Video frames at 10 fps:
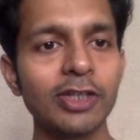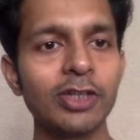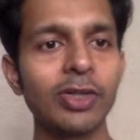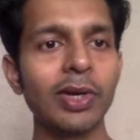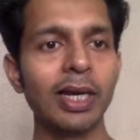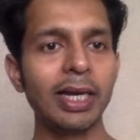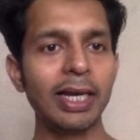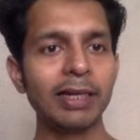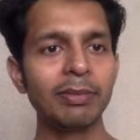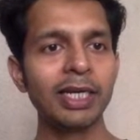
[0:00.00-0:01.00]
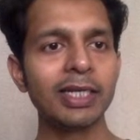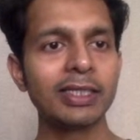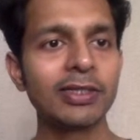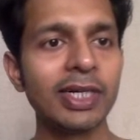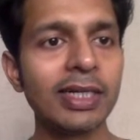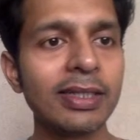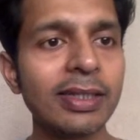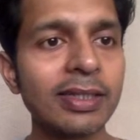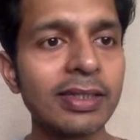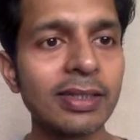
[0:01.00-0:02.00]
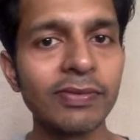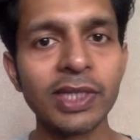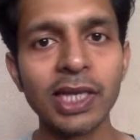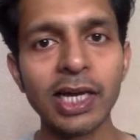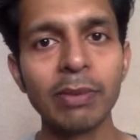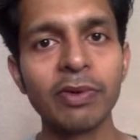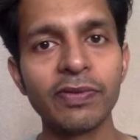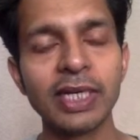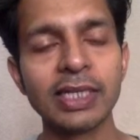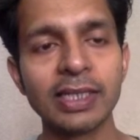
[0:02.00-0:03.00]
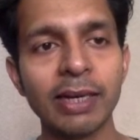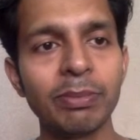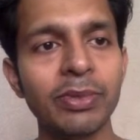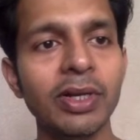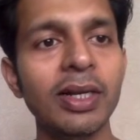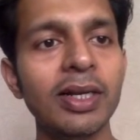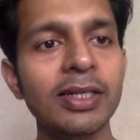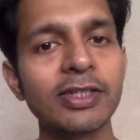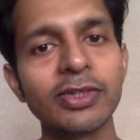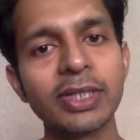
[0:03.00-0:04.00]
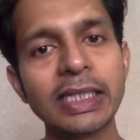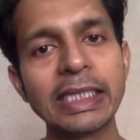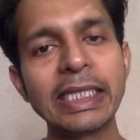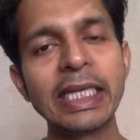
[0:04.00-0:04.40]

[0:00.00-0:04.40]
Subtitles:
So let me illustrate this with the help of an example. So in the